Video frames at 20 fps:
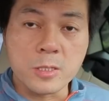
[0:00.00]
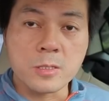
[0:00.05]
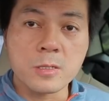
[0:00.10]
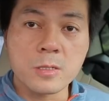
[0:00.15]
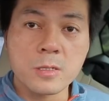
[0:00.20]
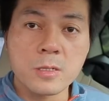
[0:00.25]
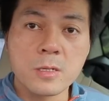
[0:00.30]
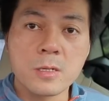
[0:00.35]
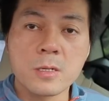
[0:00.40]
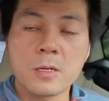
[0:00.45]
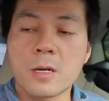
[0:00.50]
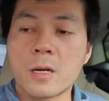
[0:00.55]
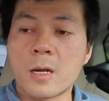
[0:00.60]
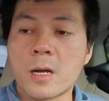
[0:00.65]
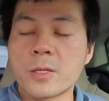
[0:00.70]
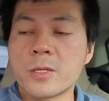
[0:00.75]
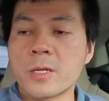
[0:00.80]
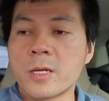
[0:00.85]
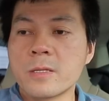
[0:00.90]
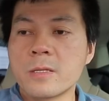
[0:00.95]
it.
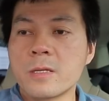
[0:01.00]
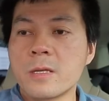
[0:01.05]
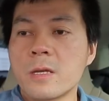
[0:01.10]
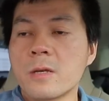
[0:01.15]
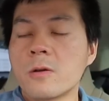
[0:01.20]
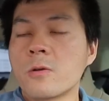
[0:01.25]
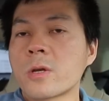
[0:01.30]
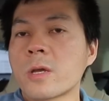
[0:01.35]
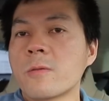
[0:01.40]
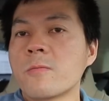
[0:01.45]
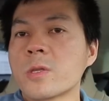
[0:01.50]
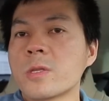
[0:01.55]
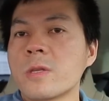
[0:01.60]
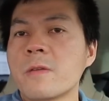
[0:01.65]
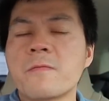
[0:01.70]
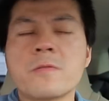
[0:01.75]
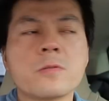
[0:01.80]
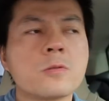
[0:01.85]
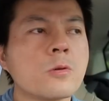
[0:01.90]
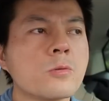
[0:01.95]
And then, okay, but
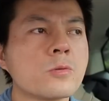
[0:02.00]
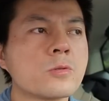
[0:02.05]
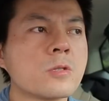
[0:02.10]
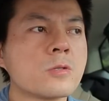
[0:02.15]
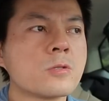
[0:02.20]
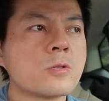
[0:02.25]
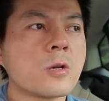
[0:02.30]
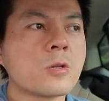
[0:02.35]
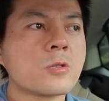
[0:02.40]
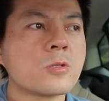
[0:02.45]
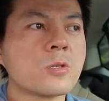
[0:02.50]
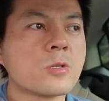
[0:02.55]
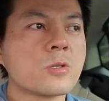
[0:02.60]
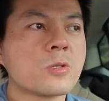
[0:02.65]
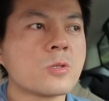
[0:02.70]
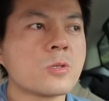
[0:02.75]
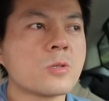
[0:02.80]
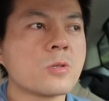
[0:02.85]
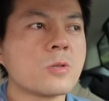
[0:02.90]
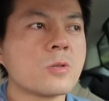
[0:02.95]
if you don't deduct
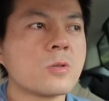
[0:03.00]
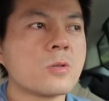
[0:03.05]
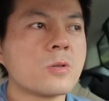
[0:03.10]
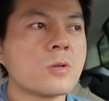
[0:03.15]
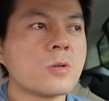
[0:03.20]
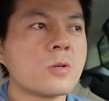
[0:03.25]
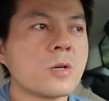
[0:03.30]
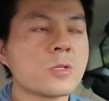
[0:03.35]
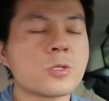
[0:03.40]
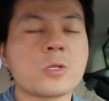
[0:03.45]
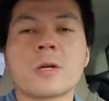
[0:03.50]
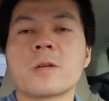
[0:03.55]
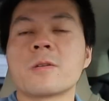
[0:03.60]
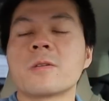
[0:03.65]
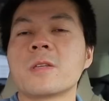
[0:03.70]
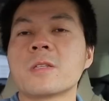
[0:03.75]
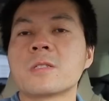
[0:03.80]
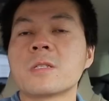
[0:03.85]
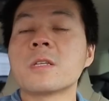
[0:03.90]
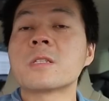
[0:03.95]
it,
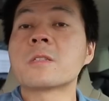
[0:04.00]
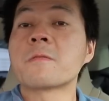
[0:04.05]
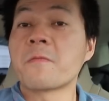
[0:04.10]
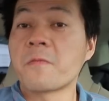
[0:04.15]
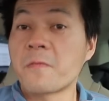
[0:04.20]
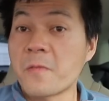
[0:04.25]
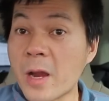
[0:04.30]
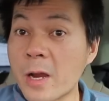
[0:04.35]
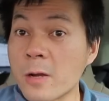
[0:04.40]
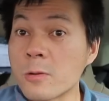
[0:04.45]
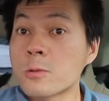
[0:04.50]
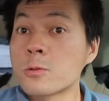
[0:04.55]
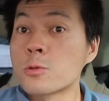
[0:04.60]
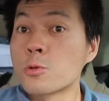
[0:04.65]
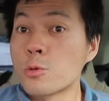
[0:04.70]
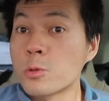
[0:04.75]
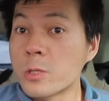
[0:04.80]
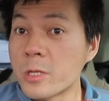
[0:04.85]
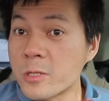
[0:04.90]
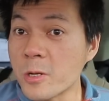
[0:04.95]
it's fair
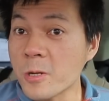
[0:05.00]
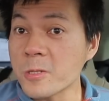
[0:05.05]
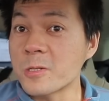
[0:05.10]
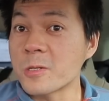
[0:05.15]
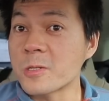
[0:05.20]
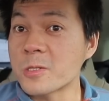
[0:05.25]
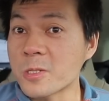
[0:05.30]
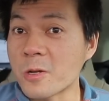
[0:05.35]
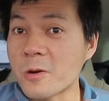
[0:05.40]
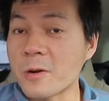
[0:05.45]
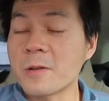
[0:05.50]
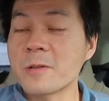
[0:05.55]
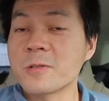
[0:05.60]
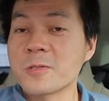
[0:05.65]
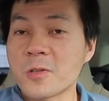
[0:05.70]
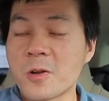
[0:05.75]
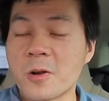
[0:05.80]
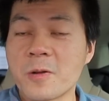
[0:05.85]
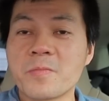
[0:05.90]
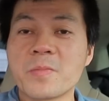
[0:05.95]
to deduct it, sorry.
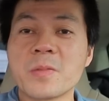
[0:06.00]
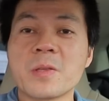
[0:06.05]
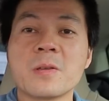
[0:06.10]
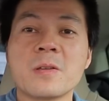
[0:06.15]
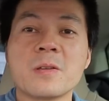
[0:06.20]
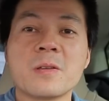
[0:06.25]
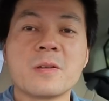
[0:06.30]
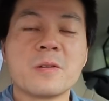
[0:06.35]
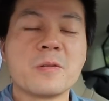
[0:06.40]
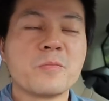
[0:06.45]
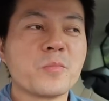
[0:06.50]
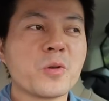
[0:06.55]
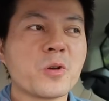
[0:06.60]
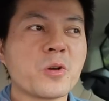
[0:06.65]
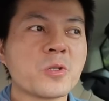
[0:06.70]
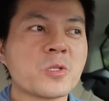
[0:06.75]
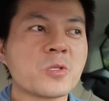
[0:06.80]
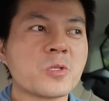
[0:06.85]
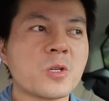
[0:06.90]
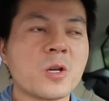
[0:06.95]

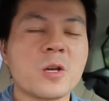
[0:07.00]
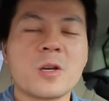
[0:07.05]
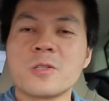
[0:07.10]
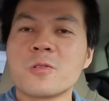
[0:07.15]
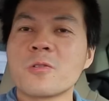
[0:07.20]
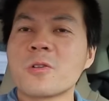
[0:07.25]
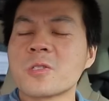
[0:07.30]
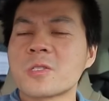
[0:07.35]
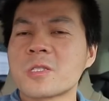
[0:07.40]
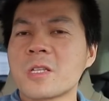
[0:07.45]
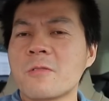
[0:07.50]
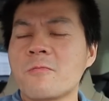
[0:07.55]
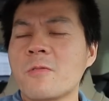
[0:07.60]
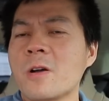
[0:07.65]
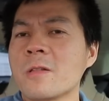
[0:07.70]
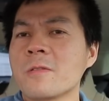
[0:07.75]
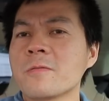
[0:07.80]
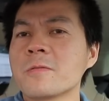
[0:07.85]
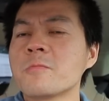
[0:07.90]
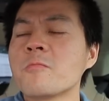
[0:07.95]
Because you can say,
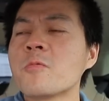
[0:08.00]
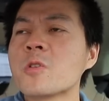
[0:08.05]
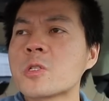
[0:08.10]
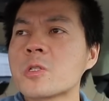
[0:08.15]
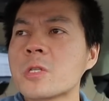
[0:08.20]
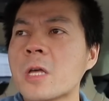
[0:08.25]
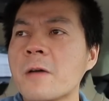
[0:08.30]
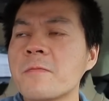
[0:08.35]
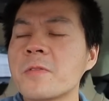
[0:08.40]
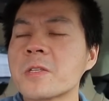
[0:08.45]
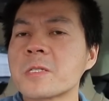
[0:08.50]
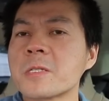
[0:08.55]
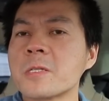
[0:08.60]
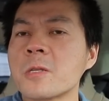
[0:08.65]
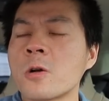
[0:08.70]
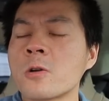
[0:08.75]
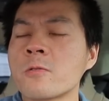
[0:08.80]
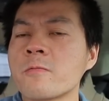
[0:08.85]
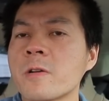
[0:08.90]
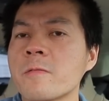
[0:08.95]
well, we should have the
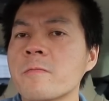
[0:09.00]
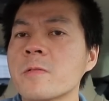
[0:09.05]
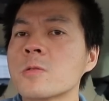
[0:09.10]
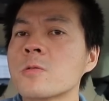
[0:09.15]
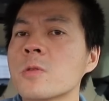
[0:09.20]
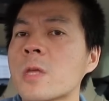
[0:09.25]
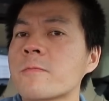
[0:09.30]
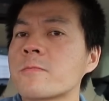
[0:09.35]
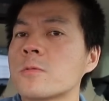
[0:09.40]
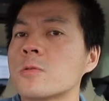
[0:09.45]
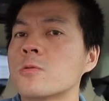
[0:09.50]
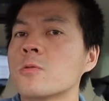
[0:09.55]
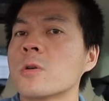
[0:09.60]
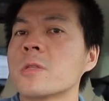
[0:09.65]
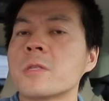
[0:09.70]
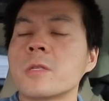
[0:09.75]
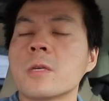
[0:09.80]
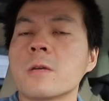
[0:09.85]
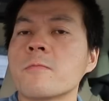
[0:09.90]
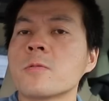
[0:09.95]
scenario where we don't have to do
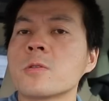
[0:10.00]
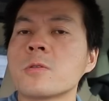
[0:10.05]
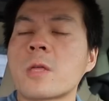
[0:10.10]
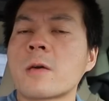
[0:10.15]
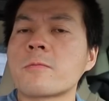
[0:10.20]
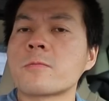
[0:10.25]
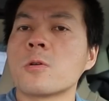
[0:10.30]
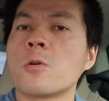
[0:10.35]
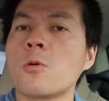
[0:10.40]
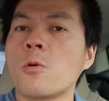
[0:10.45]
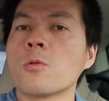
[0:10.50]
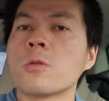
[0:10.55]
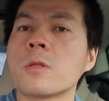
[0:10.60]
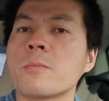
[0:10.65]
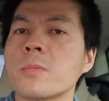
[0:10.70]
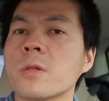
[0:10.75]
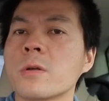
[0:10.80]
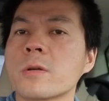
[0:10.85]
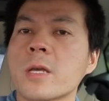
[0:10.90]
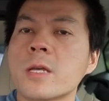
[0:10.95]
anything. We don't have to hold the
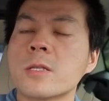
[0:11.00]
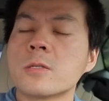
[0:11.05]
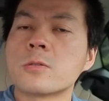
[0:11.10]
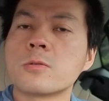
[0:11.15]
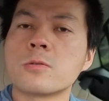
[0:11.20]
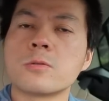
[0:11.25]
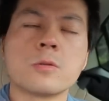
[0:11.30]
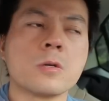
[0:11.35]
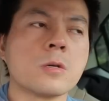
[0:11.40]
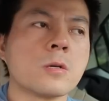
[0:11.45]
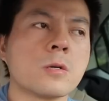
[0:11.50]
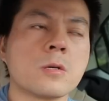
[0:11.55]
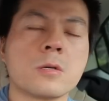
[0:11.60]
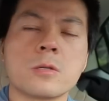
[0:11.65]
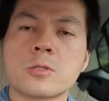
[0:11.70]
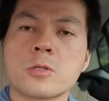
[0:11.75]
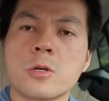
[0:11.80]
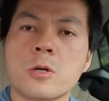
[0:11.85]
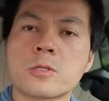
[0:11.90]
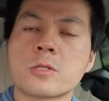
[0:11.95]
plug into the
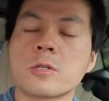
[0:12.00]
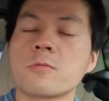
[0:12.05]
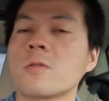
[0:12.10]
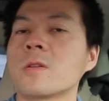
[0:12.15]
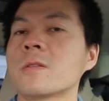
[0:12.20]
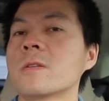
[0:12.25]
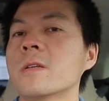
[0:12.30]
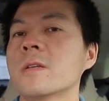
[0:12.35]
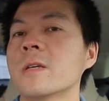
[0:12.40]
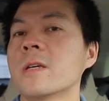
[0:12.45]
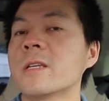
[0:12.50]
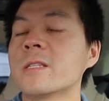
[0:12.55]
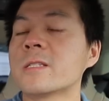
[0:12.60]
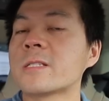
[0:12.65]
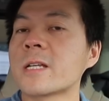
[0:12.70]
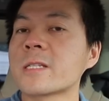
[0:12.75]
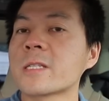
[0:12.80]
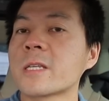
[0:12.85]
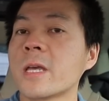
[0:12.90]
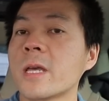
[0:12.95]
charger. Well, in
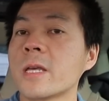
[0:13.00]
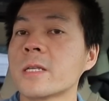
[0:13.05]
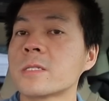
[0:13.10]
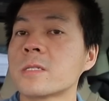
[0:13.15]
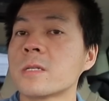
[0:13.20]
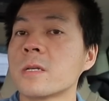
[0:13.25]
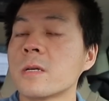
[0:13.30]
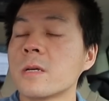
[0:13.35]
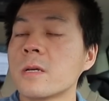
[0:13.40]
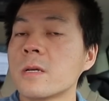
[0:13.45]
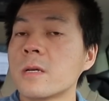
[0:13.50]
that case,